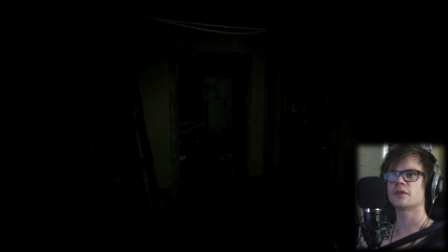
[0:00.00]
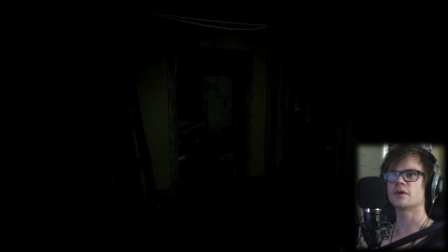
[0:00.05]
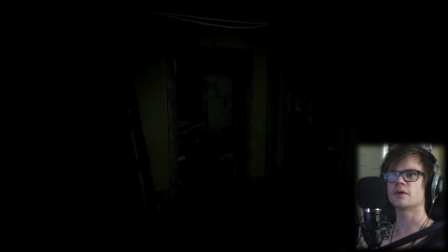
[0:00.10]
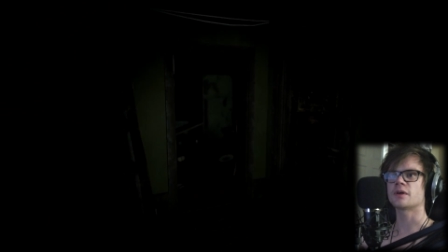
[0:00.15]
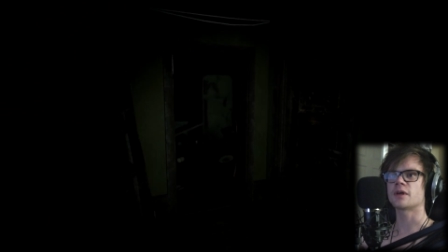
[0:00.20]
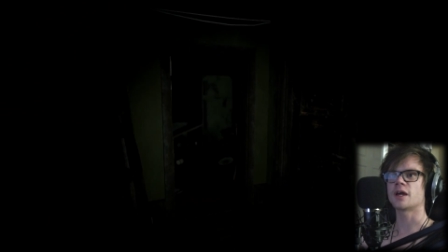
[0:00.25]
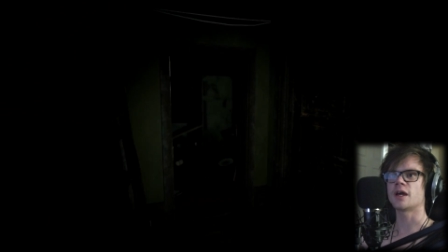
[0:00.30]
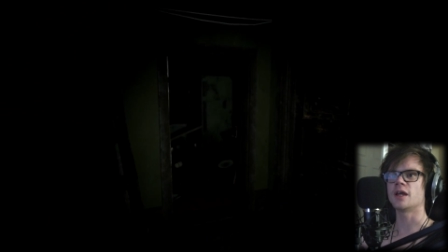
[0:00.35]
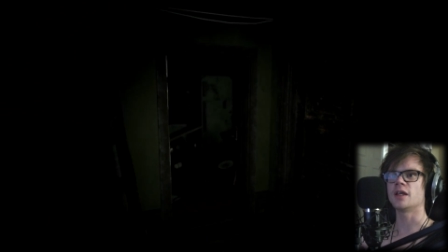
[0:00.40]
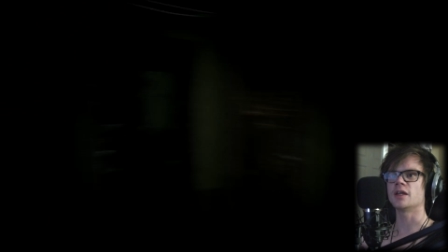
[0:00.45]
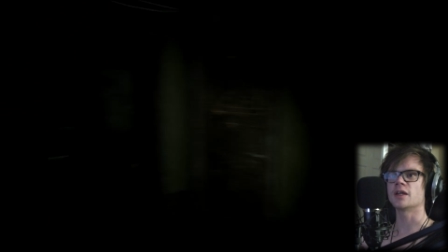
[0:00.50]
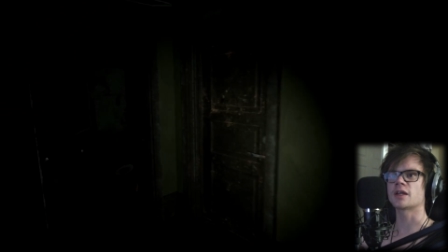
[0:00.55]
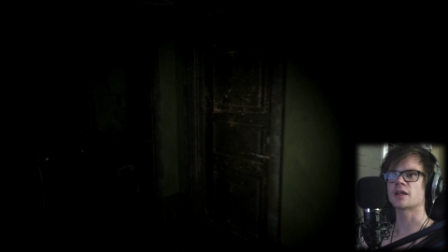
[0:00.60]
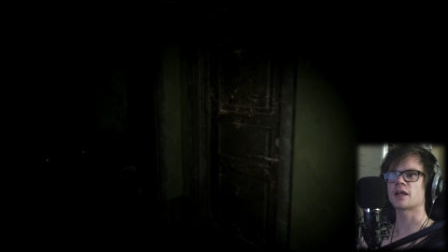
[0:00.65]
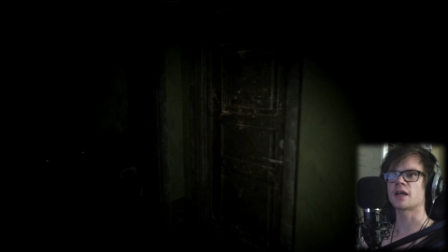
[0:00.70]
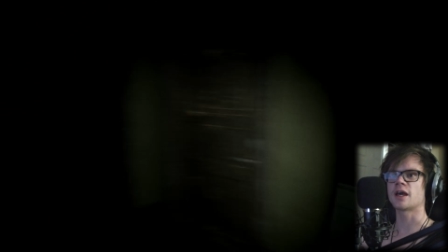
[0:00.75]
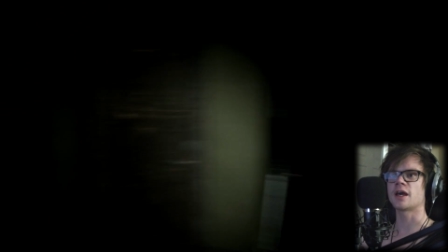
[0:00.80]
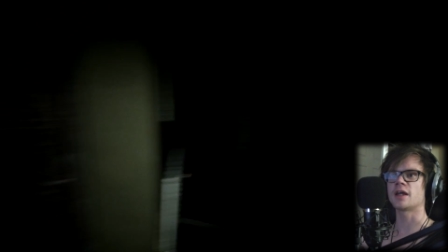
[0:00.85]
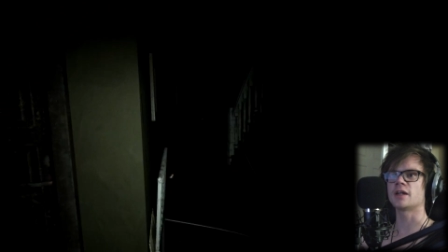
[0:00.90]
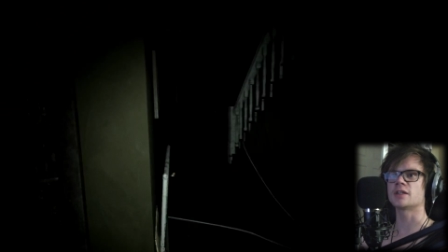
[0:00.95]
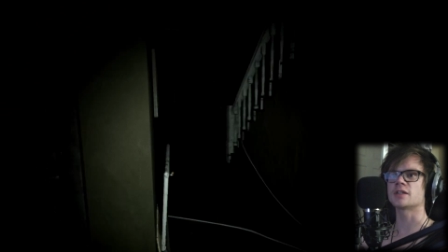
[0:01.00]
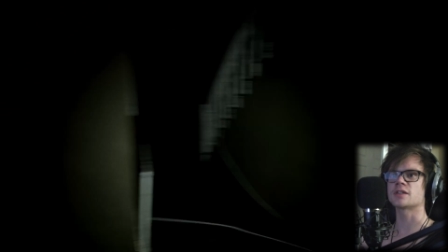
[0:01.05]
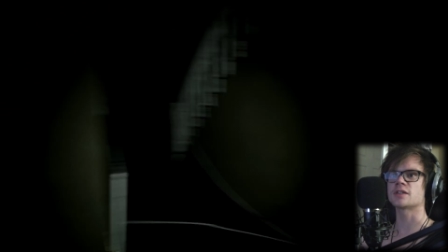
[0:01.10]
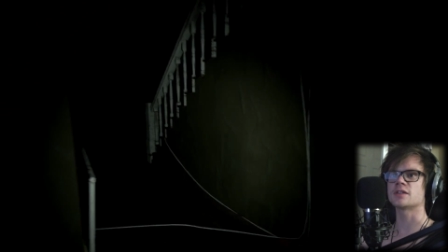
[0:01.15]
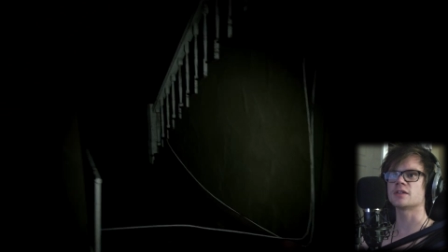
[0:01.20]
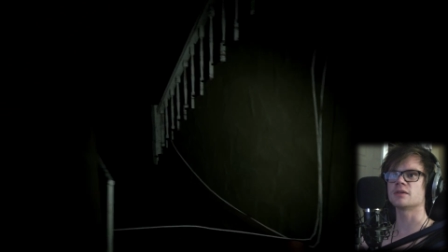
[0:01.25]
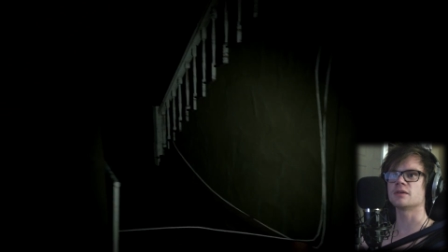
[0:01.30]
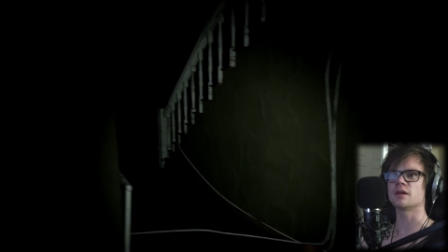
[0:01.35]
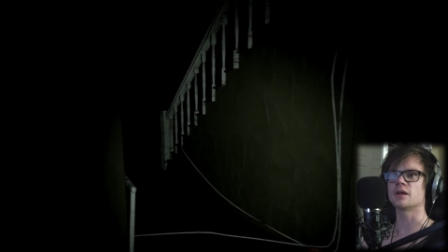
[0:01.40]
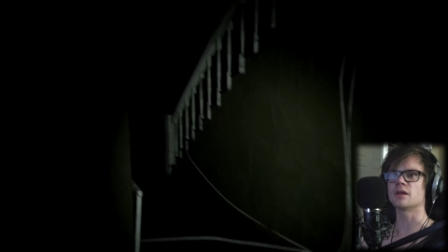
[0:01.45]
Okay, you can't just
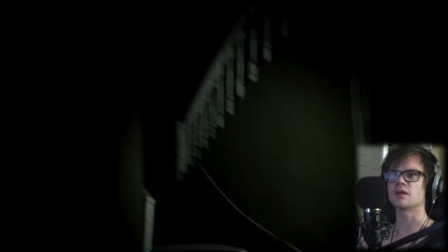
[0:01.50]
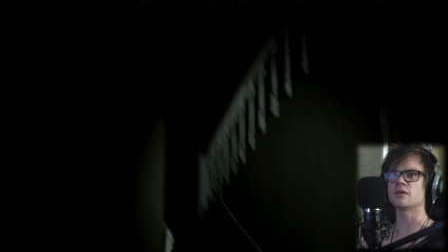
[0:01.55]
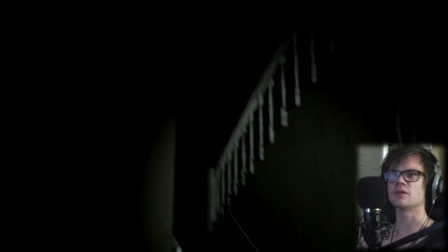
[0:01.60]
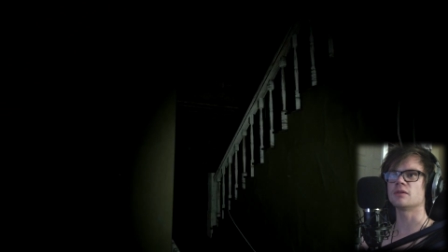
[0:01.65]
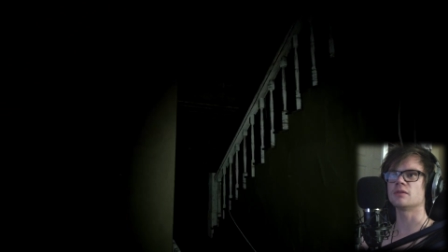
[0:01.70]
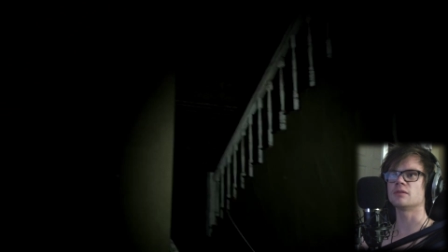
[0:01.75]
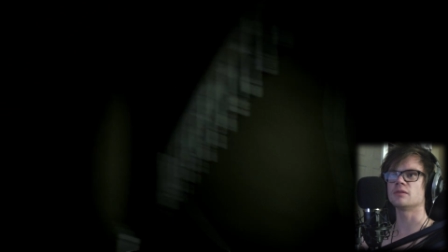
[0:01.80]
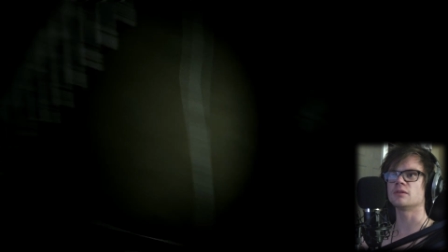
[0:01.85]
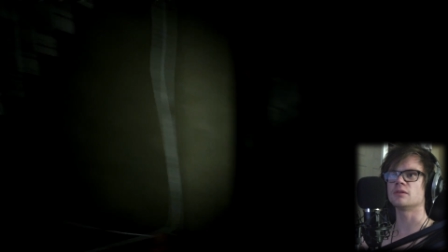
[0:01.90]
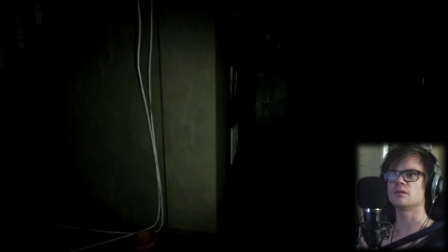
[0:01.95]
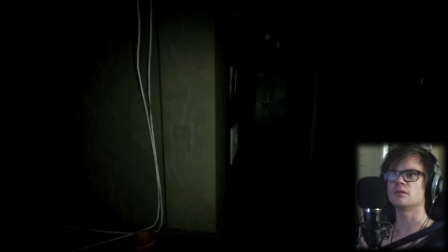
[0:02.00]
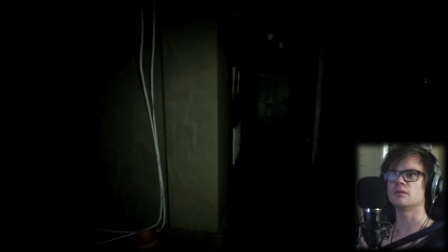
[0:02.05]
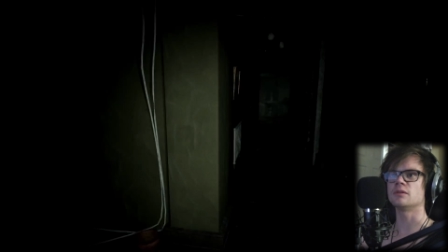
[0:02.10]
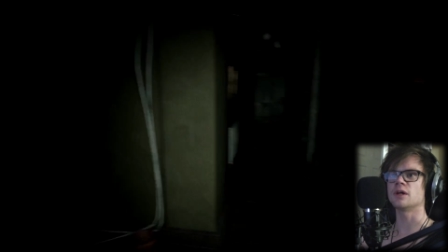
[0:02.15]
do that. Oh,